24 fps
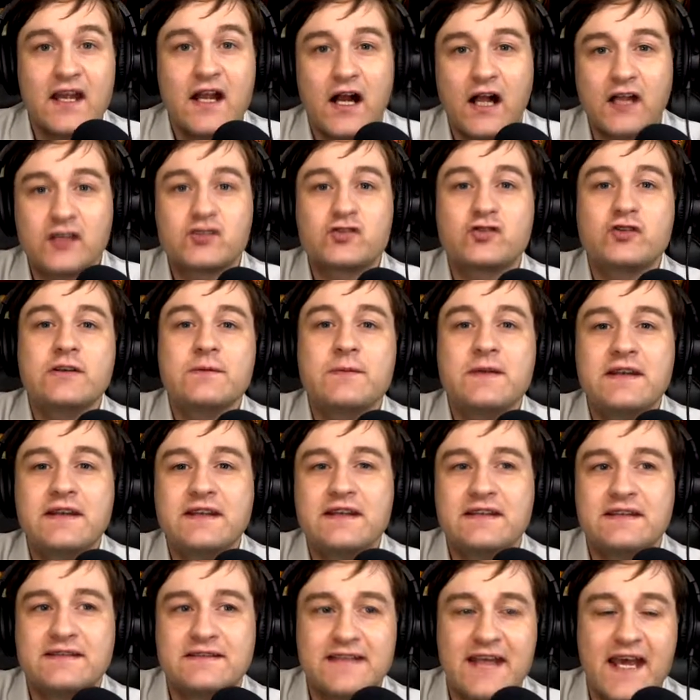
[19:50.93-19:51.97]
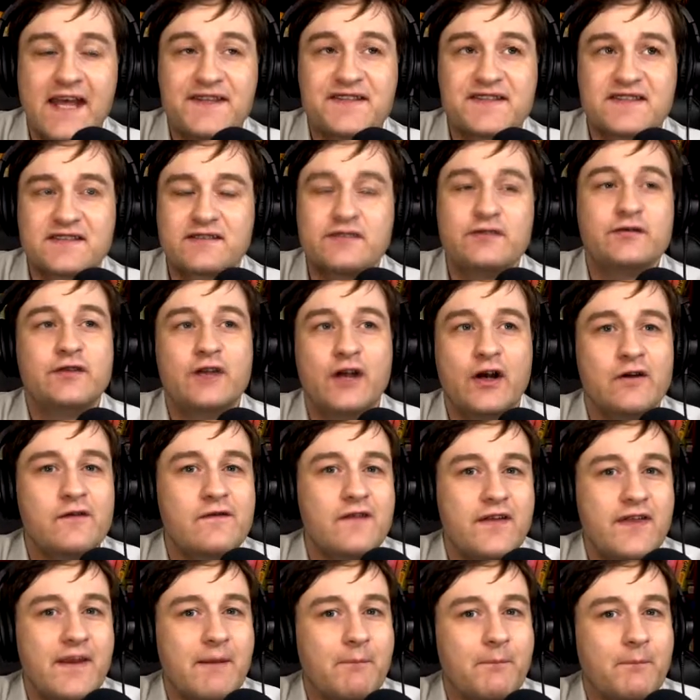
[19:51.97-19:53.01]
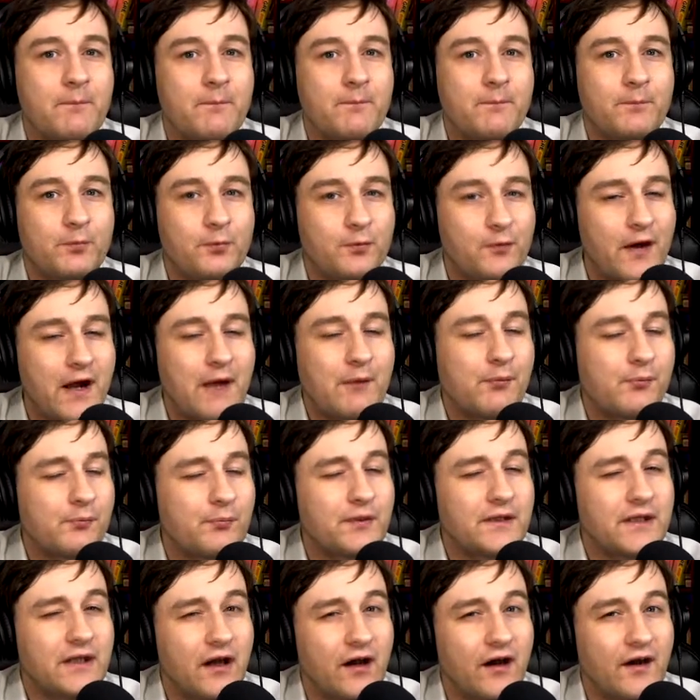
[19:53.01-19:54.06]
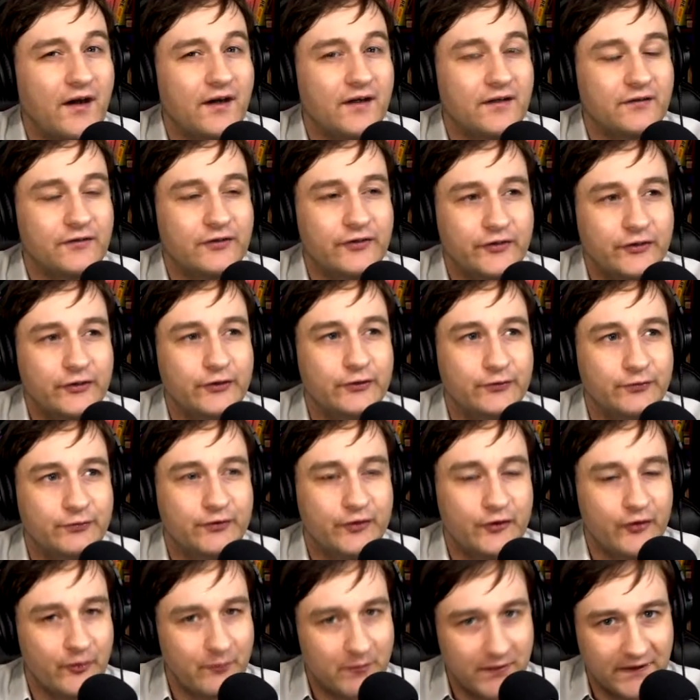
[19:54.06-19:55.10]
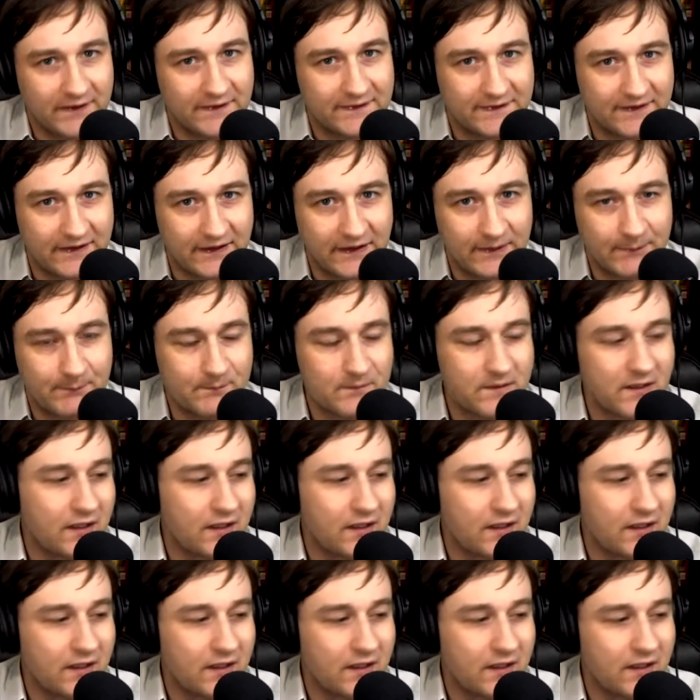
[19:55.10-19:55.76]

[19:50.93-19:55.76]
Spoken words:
attributing deaths to COVID that probably aren't due to the big C.